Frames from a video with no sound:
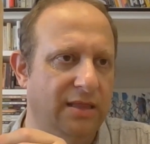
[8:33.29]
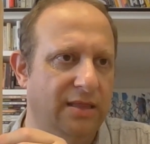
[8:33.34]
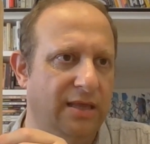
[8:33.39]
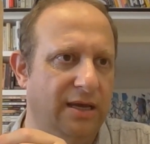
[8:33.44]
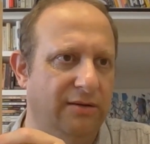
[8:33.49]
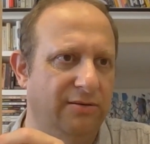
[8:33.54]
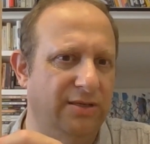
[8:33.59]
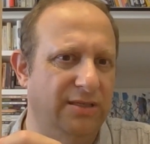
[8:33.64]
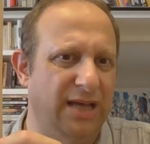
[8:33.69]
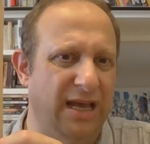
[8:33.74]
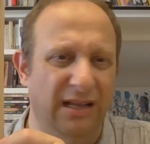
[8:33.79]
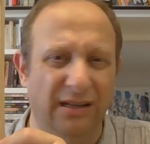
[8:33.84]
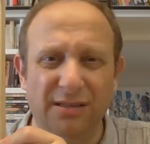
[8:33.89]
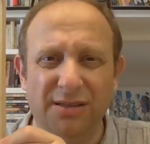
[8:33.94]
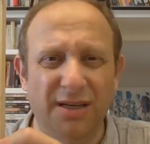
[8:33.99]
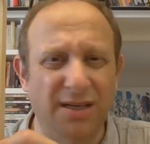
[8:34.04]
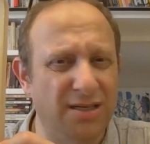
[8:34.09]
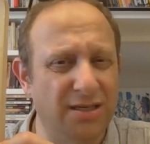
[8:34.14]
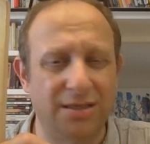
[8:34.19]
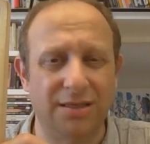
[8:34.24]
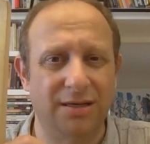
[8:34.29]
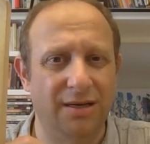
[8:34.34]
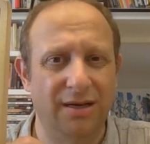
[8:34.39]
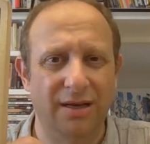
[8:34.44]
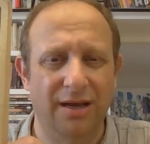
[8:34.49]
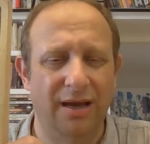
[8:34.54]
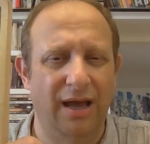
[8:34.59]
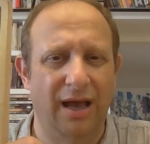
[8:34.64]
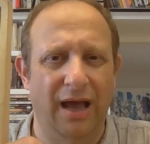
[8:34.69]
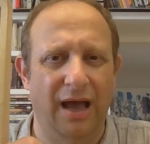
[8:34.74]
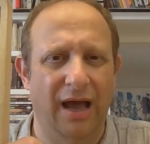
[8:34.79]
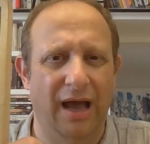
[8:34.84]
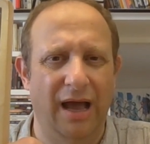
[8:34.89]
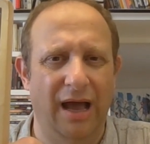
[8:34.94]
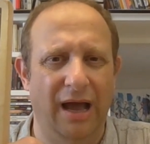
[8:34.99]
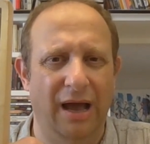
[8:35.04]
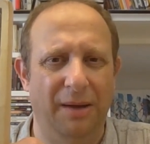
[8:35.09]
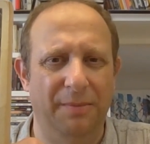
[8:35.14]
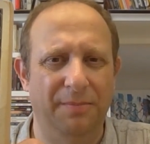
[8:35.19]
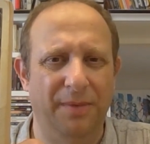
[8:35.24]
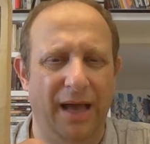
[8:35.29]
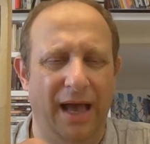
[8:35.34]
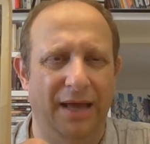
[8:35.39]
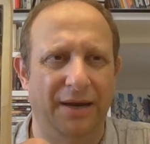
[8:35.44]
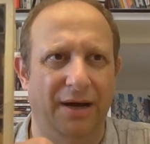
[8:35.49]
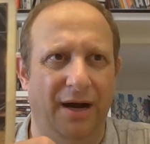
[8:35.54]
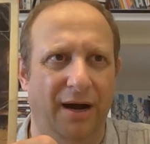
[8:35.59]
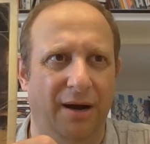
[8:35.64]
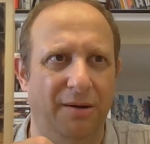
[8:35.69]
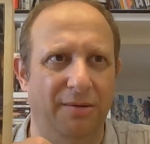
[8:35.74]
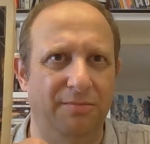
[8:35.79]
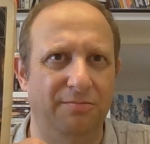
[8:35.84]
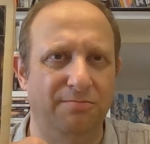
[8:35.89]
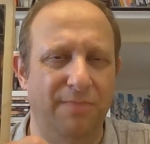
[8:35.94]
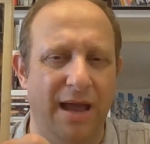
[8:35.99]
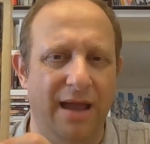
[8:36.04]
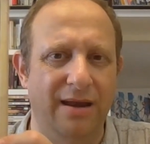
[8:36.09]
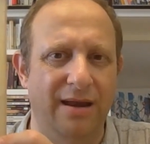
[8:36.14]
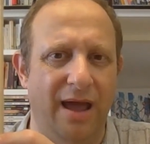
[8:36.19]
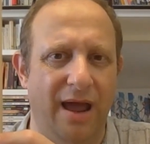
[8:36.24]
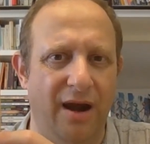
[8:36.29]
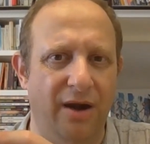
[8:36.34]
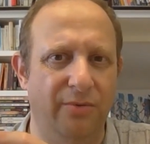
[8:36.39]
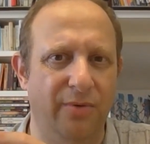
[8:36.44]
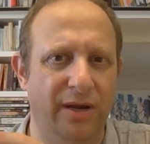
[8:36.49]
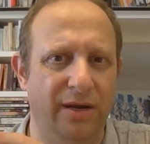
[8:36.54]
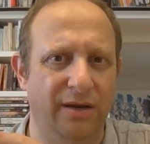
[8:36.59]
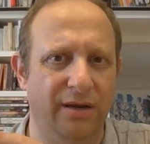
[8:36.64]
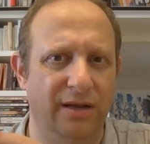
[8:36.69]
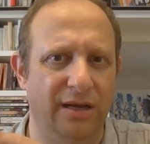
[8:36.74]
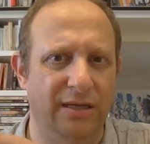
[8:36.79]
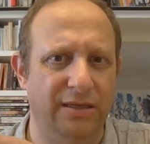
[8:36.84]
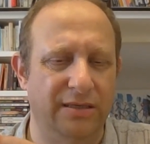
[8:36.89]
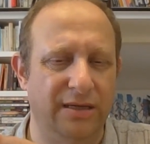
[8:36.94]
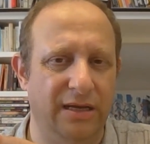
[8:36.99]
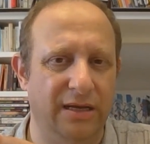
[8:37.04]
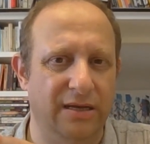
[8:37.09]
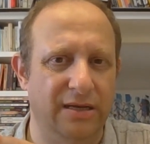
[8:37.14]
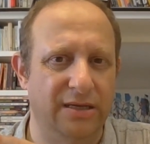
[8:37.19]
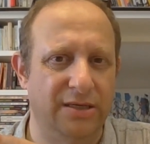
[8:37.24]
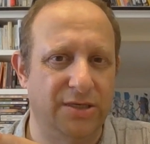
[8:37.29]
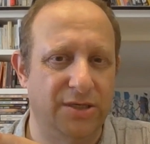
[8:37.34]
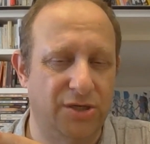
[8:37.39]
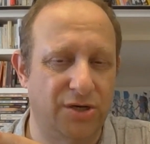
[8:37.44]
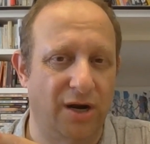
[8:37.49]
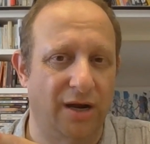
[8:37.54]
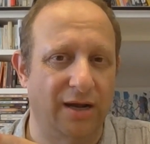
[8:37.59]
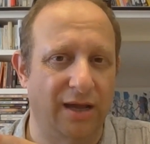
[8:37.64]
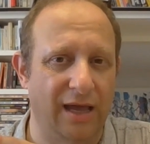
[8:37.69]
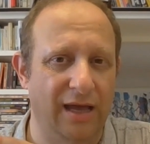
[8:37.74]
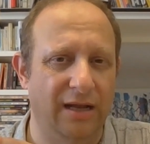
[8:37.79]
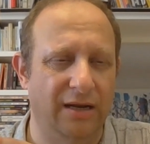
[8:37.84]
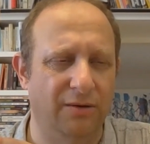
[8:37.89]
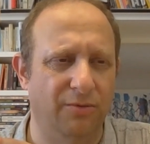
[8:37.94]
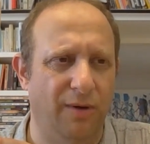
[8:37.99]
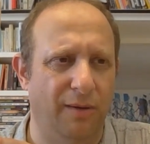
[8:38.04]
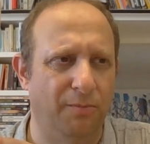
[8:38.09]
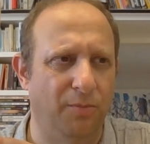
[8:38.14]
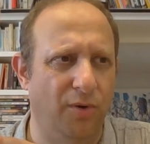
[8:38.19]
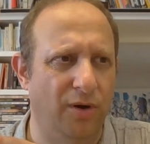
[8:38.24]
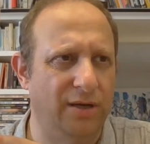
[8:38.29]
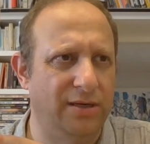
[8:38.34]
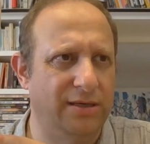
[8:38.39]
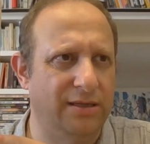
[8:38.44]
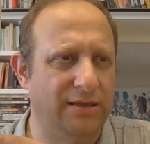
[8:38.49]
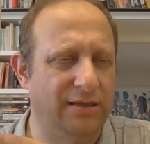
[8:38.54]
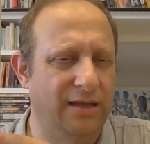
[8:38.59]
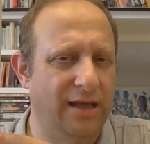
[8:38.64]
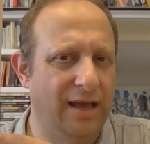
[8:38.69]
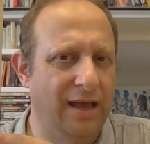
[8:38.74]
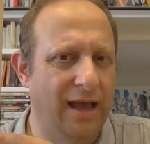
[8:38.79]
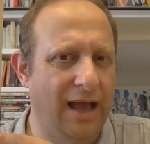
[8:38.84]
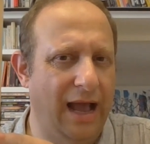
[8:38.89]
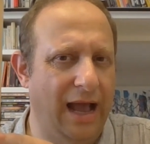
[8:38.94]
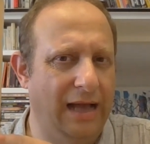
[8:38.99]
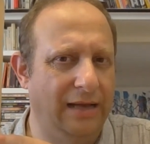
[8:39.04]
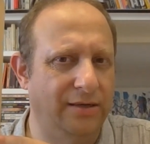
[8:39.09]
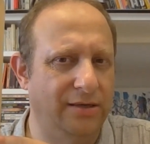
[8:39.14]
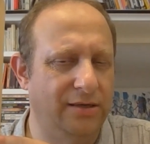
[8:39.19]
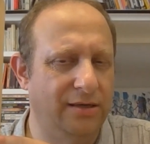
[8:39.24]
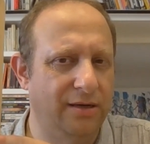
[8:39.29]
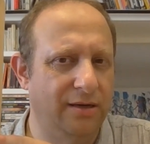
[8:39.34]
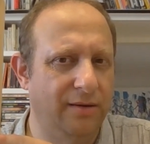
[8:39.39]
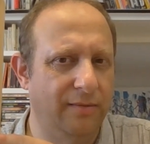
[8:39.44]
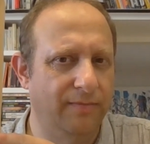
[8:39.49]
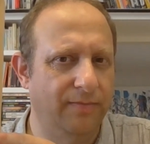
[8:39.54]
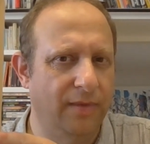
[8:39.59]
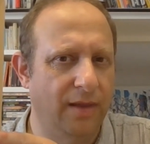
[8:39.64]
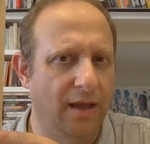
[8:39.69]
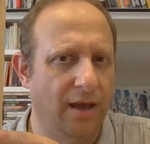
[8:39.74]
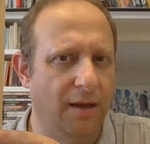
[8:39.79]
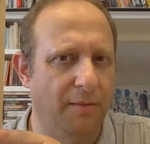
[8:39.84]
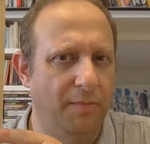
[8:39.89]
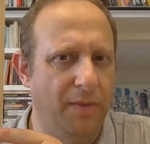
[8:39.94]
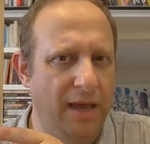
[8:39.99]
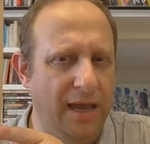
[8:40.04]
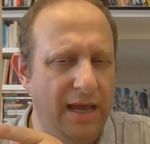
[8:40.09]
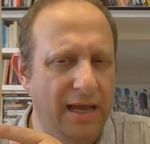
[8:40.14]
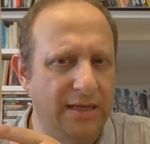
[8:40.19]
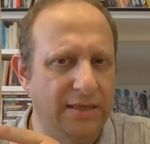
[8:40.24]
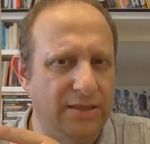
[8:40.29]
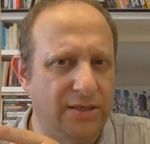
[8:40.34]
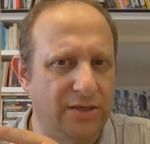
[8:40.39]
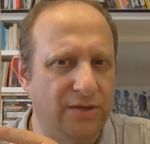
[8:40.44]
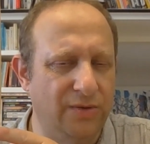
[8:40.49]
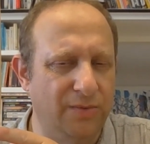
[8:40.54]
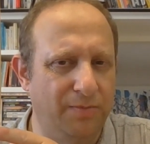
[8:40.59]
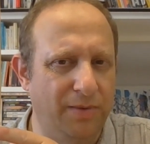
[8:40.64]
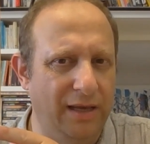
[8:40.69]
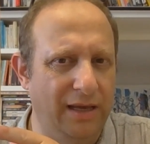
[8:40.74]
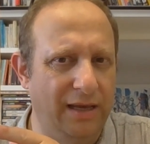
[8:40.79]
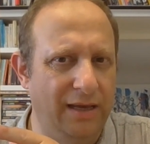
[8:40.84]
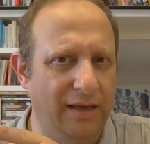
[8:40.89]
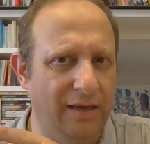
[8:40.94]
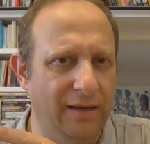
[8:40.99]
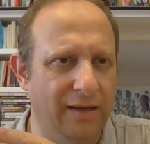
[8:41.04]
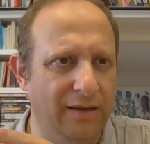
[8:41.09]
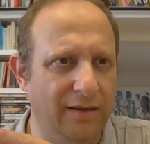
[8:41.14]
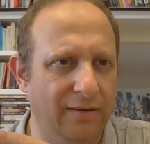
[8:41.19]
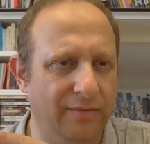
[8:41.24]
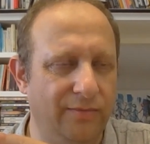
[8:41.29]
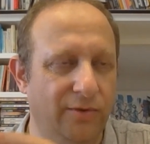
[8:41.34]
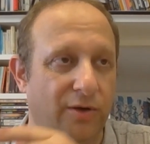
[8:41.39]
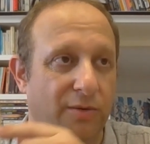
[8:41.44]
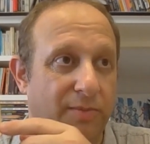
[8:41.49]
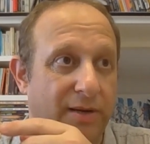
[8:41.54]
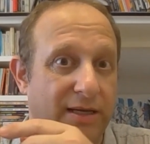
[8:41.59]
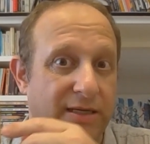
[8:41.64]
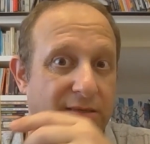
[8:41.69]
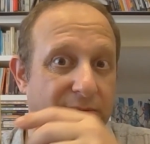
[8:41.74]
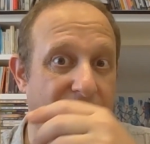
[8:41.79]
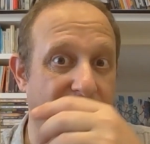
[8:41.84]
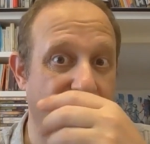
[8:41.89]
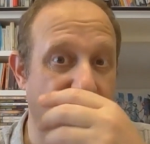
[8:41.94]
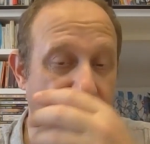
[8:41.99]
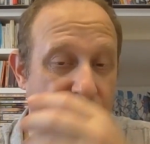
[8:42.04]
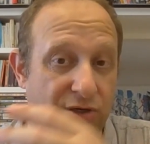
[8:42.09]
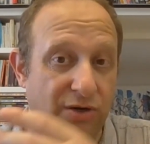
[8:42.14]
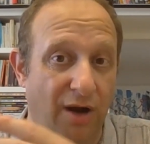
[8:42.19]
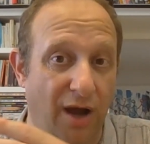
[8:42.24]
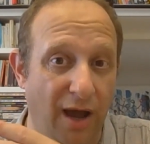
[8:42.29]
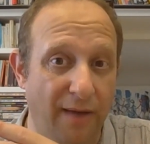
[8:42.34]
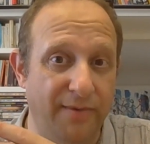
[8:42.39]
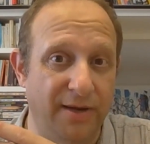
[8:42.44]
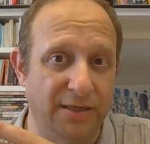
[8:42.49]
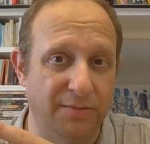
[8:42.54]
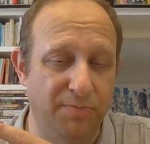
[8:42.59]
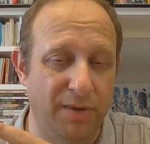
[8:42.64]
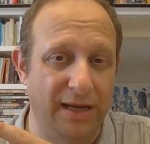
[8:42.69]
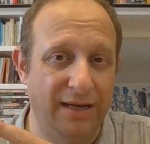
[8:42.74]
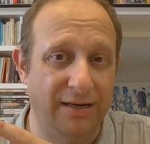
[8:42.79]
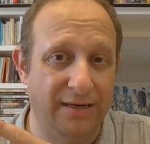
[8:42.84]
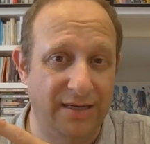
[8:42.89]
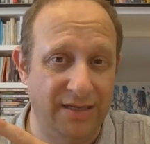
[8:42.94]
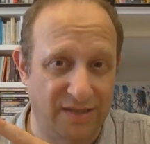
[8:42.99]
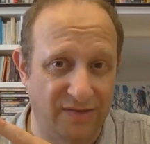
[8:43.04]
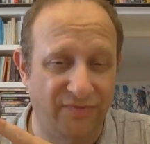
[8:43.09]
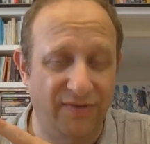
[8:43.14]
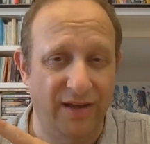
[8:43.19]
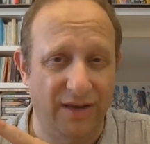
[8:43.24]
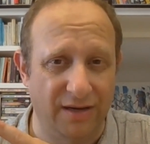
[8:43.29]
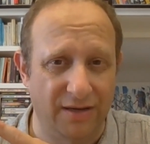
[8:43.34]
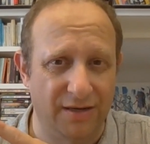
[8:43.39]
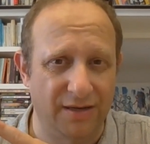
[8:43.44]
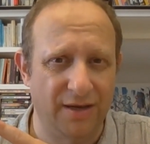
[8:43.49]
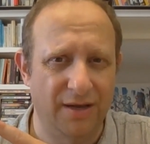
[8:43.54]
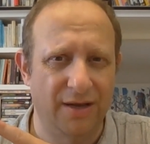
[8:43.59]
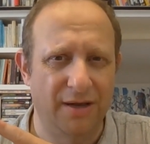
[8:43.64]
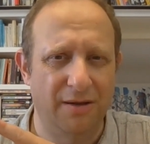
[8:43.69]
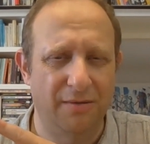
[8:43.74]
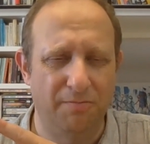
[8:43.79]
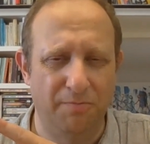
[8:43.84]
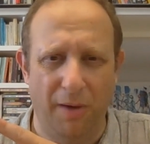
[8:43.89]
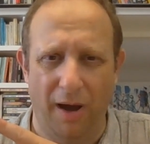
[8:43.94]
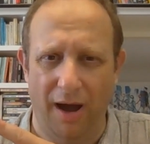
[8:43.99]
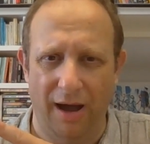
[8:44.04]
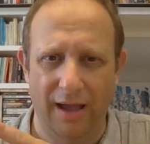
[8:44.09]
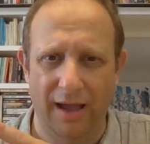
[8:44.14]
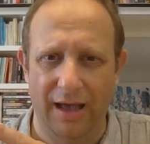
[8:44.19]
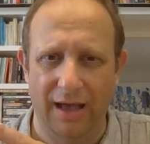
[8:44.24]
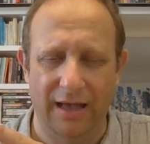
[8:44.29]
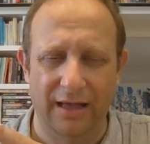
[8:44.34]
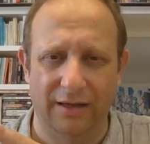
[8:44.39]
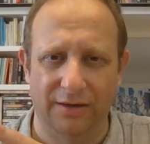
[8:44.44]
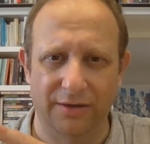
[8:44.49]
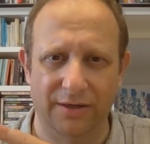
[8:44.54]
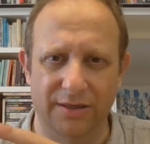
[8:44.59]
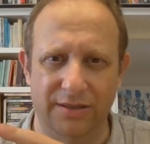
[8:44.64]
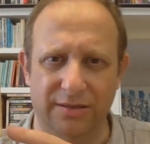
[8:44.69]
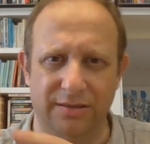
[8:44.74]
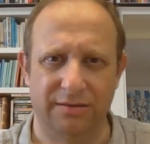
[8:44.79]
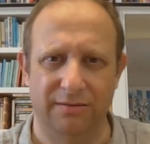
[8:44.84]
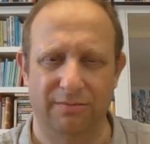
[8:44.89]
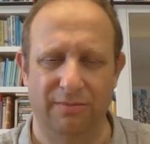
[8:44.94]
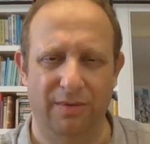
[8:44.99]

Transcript: There is illness, and our main heroine is struck ill at one point, and appears to be, not appears to be, is described as being disfigured by her illness,